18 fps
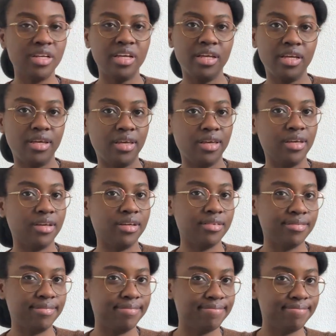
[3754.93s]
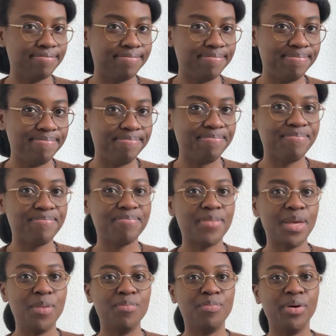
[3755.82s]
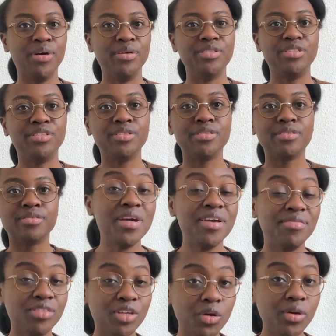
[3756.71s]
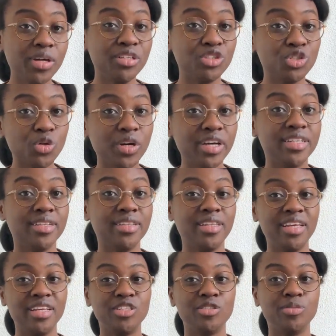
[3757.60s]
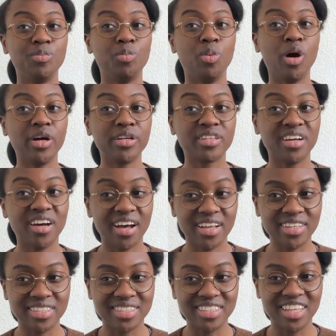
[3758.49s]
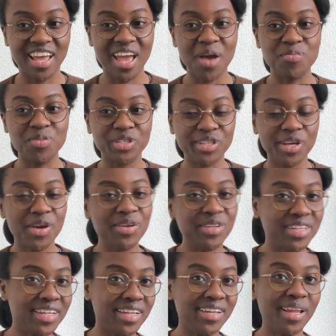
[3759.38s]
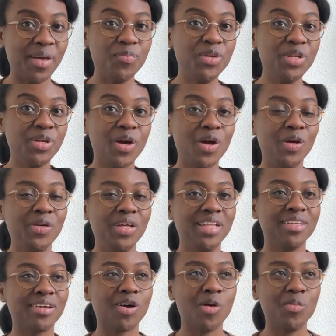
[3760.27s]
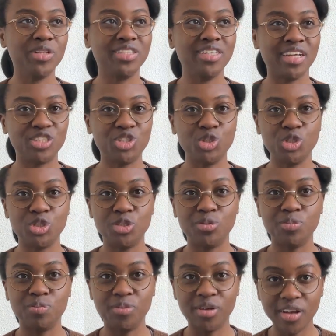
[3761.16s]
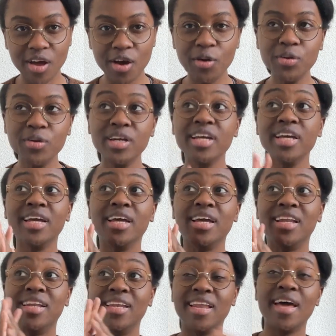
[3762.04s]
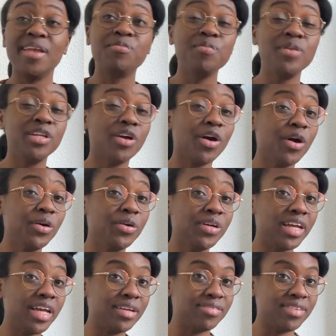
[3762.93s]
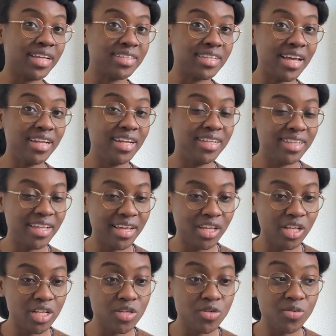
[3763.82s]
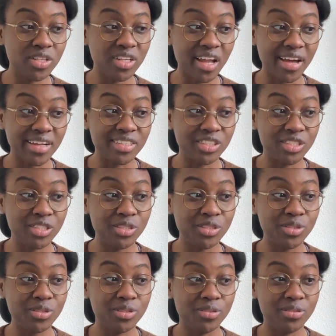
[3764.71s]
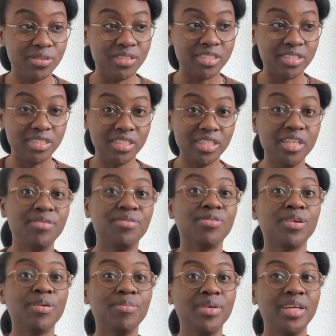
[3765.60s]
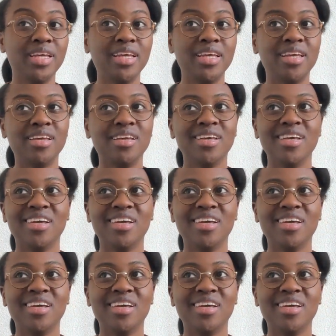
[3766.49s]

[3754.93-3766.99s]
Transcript: here in post. If you enjoyed this podcast episode, let me know in the comment section below. Let me know if there's anything you would like to see from me,